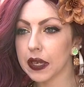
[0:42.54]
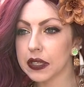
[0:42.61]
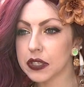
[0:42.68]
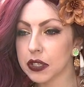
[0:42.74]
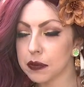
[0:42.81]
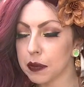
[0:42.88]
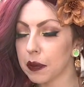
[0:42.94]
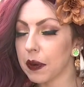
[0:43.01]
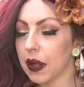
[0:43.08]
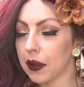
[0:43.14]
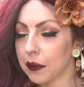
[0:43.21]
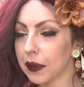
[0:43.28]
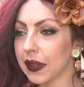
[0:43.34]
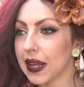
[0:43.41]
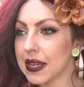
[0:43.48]
It took me a
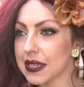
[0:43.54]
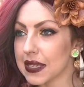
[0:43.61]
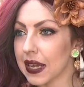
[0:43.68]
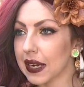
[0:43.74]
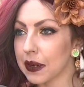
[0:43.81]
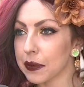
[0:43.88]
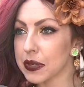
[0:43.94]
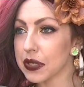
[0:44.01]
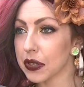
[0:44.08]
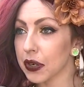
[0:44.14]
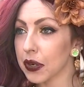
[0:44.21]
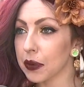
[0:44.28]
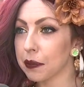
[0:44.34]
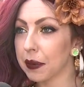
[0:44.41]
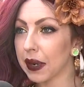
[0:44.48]
while to realize that it was her,